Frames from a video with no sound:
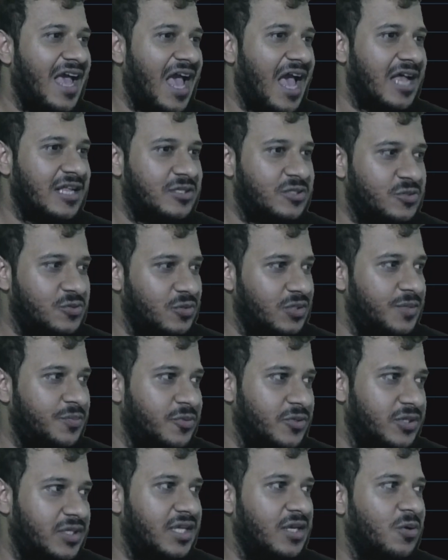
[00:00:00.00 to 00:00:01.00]
Actually,
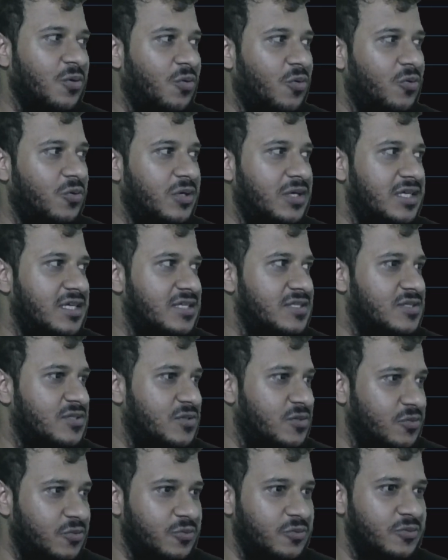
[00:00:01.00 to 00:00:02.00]
Pute, coders
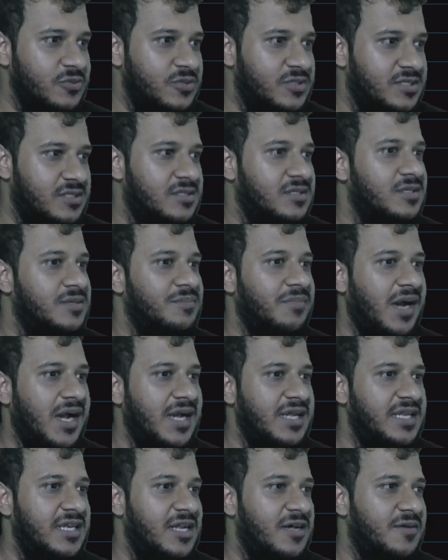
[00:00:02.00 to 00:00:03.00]
use
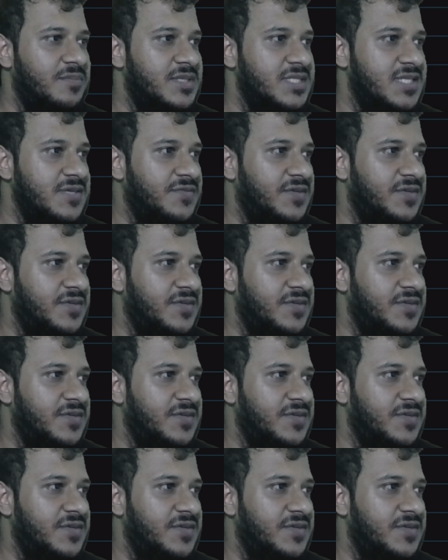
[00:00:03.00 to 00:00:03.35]
binary numbers.